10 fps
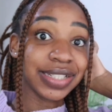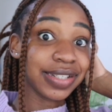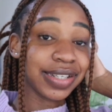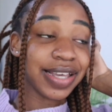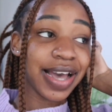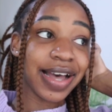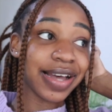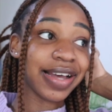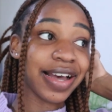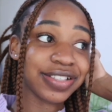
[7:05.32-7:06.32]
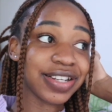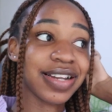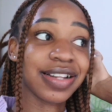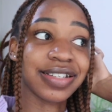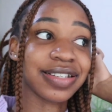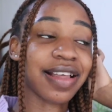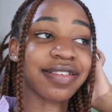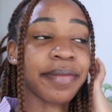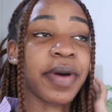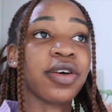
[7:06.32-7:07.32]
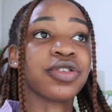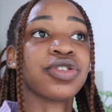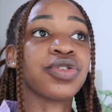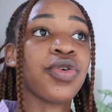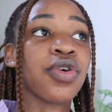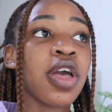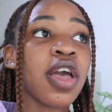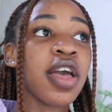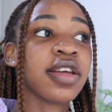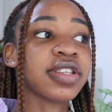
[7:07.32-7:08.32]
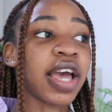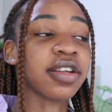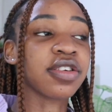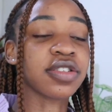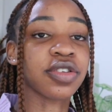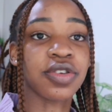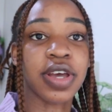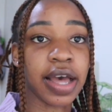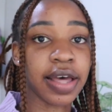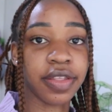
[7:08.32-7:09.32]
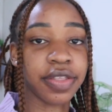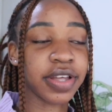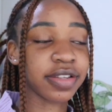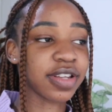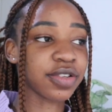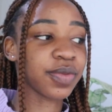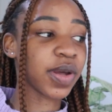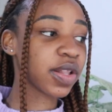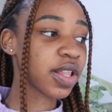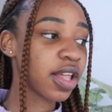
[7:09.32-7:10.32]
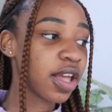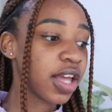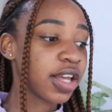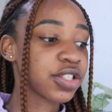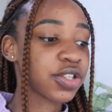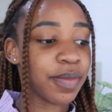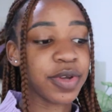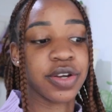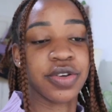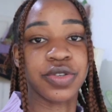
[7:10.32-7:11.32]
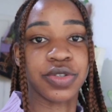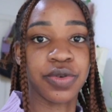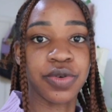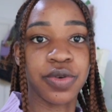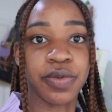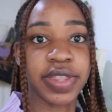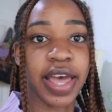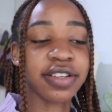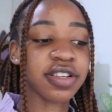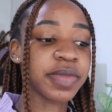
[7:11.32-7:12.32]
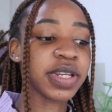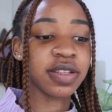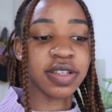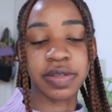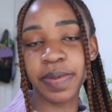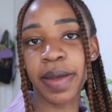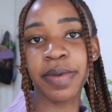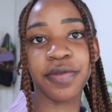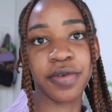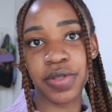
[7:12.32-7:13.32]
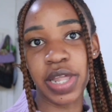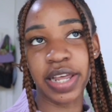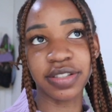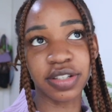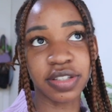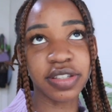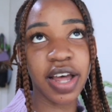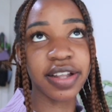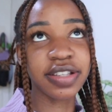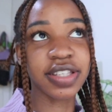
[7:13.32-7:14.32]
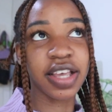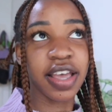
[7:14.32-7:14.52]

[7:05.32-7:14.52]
Yeah, I should have done this last night, but I was so tired because I was doing other things as well. So I'm going to go to school with extra minutes to spare before the lesson starts.